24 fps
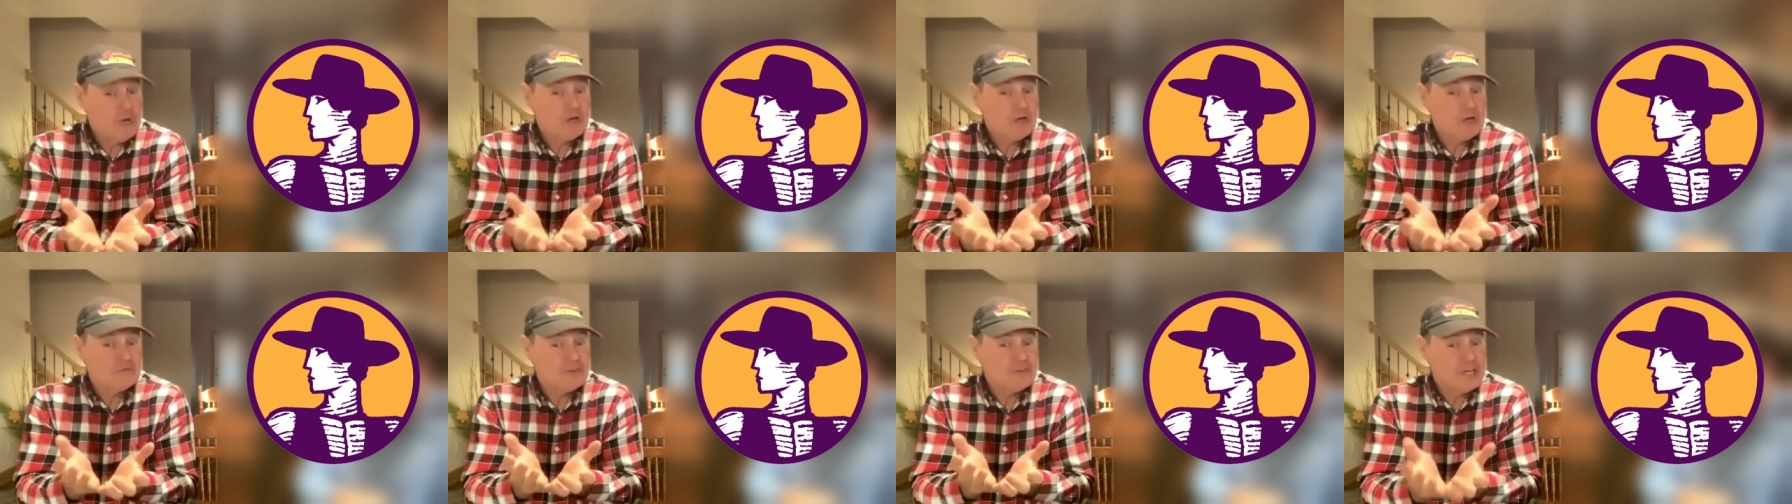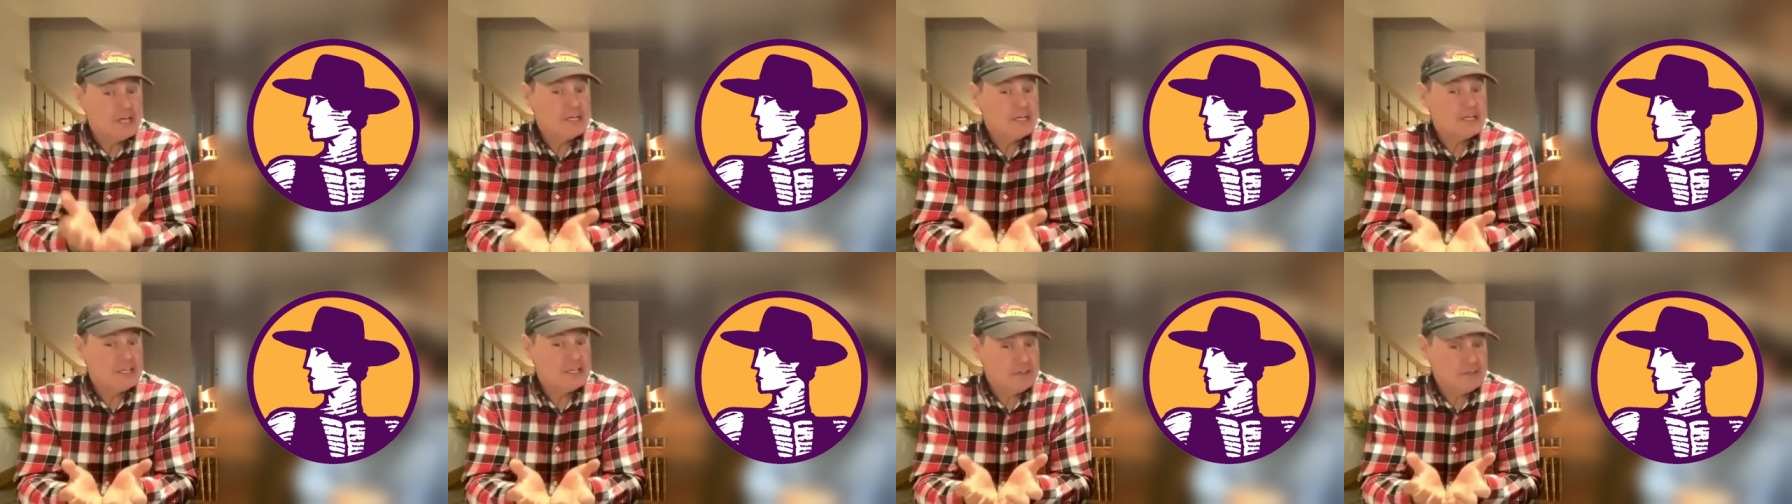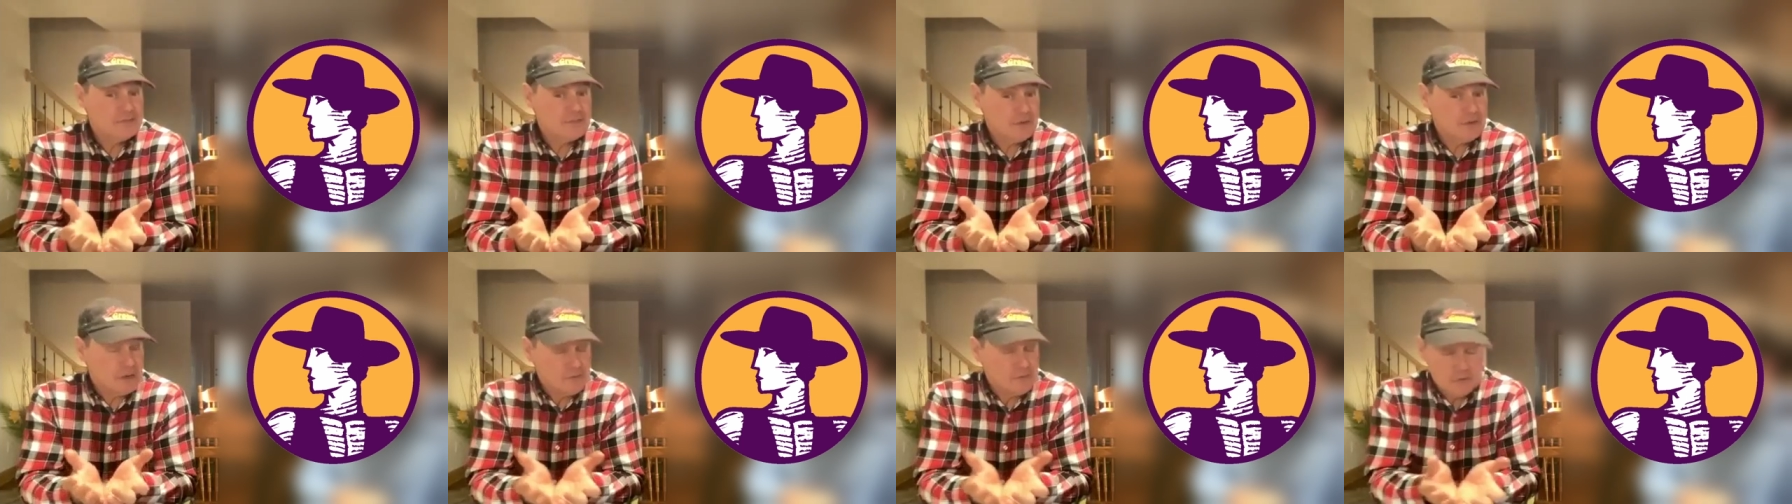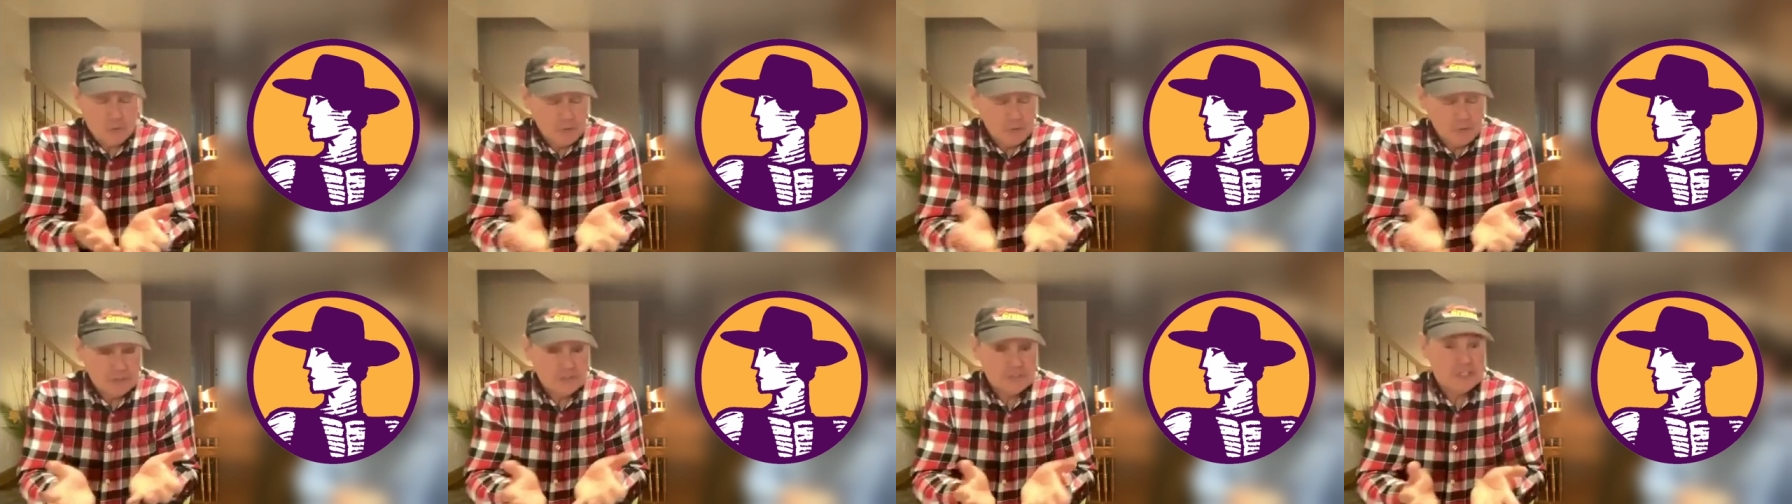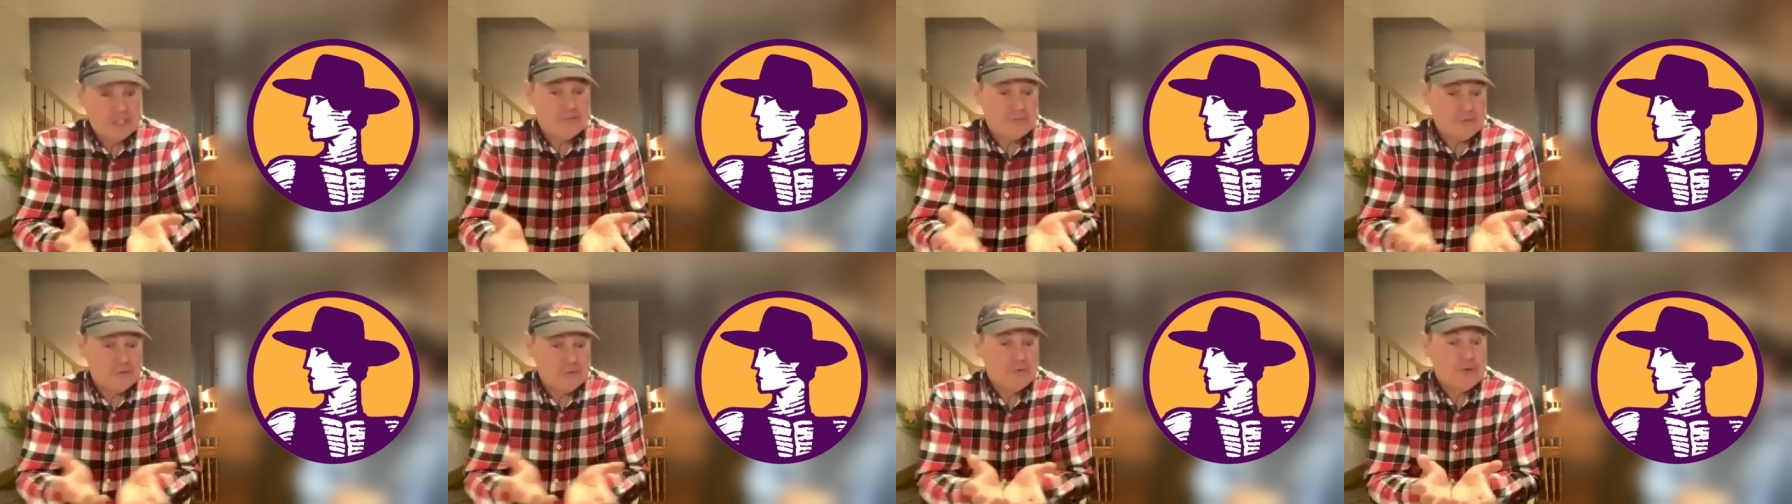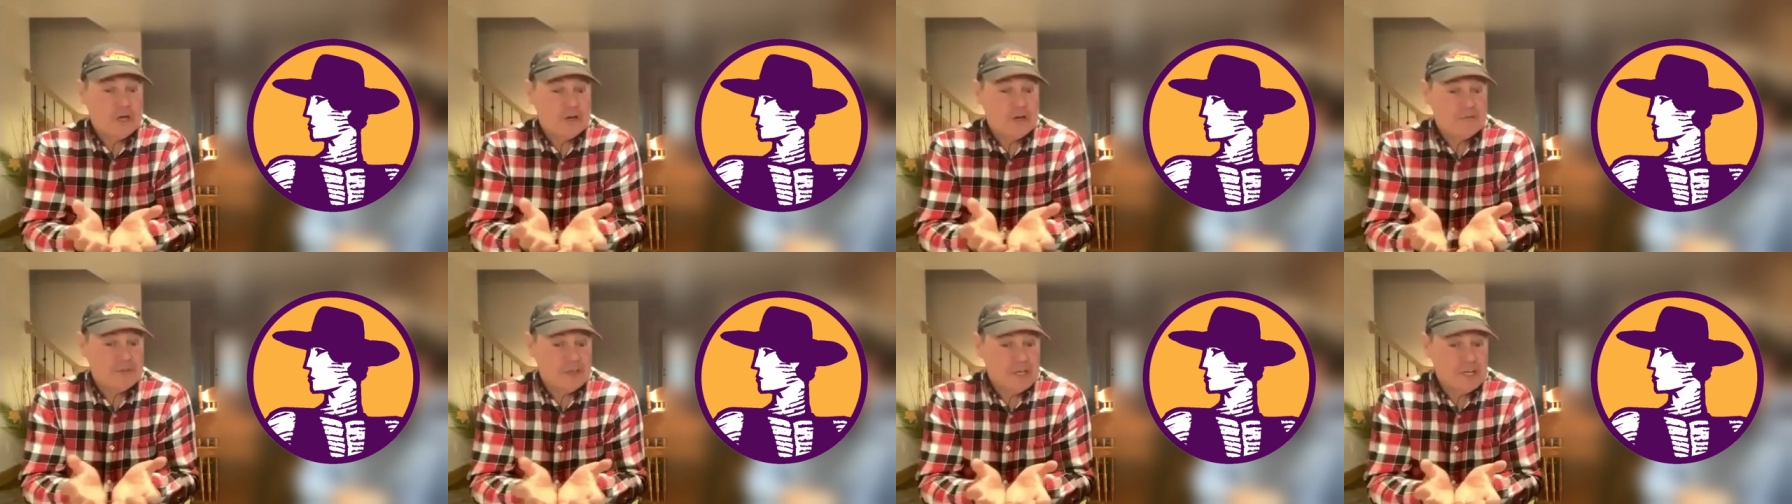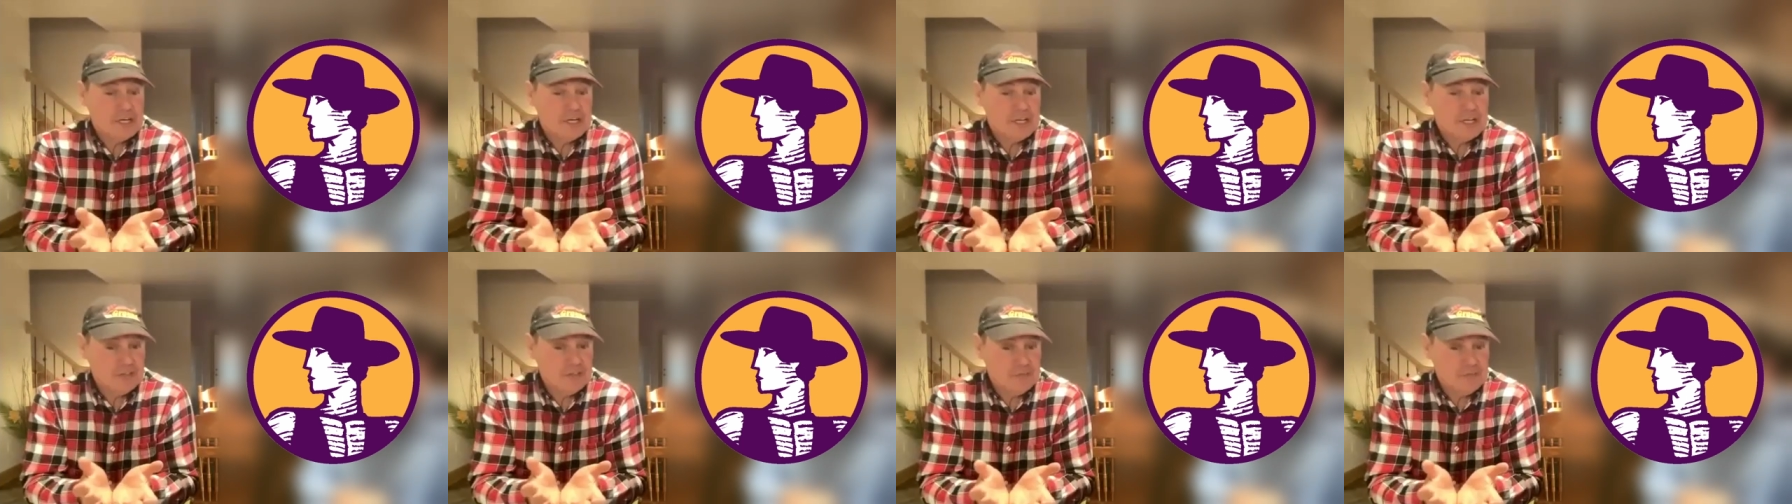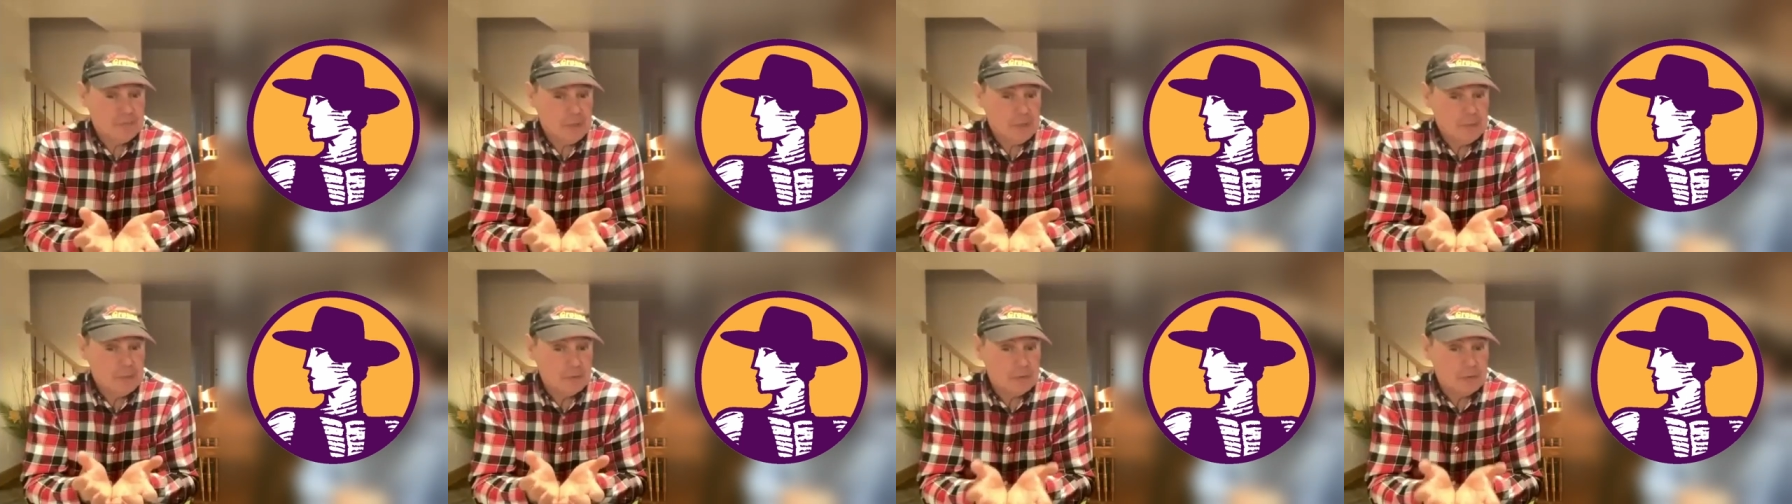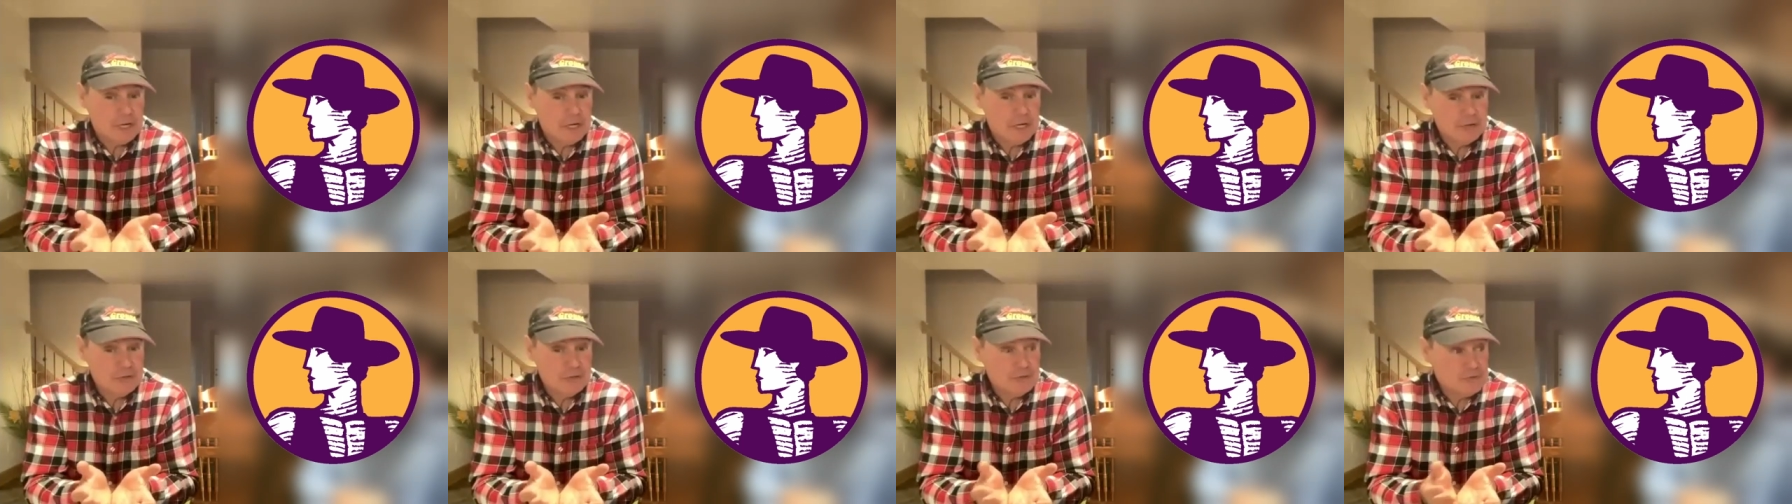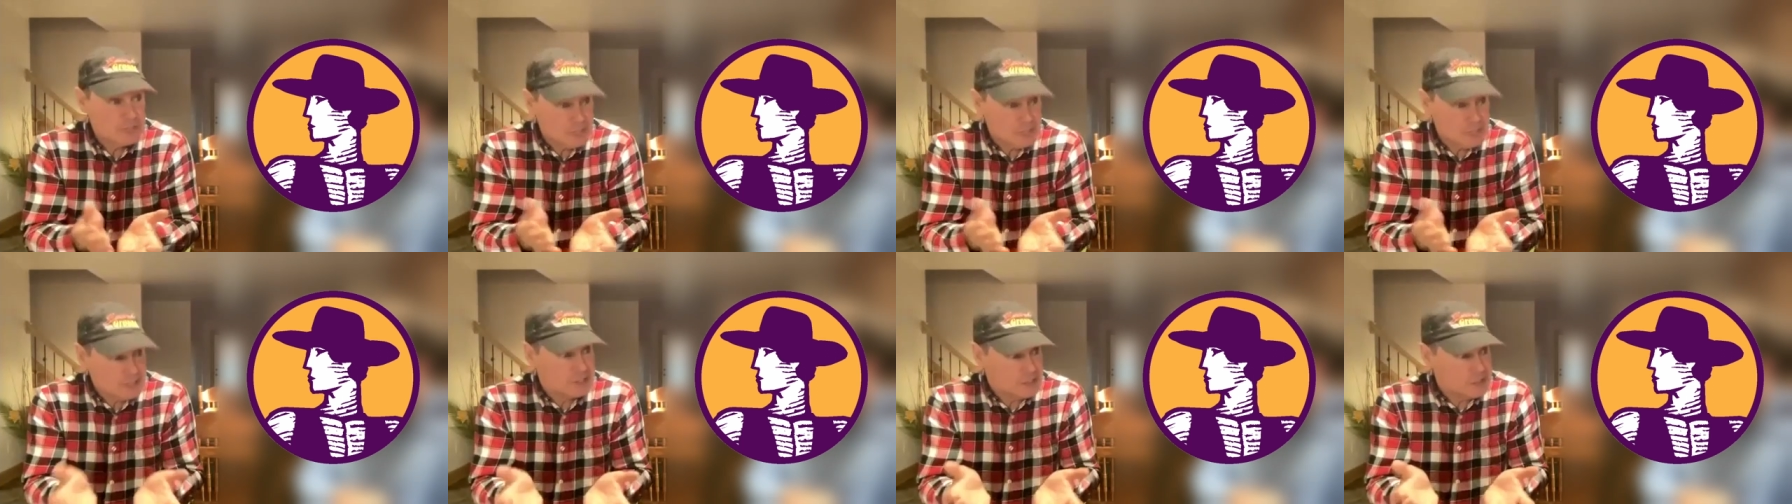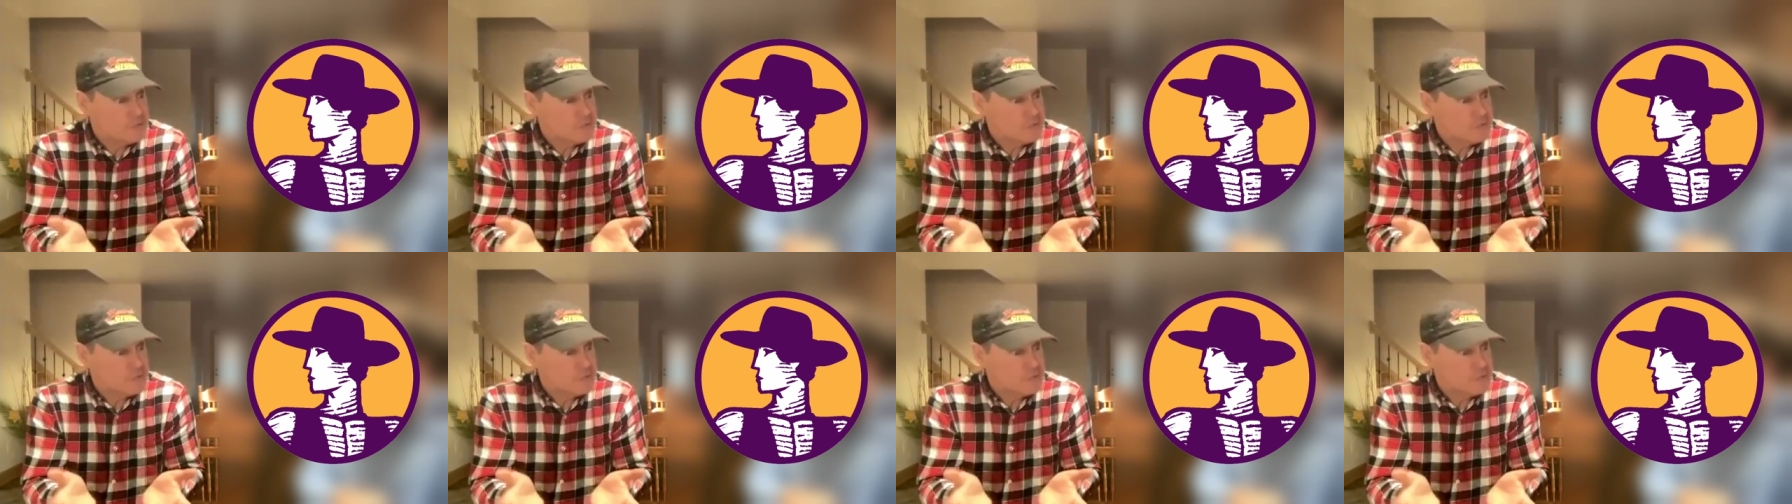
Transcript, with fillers: If you have negative, I've always said, if you have negative people around you,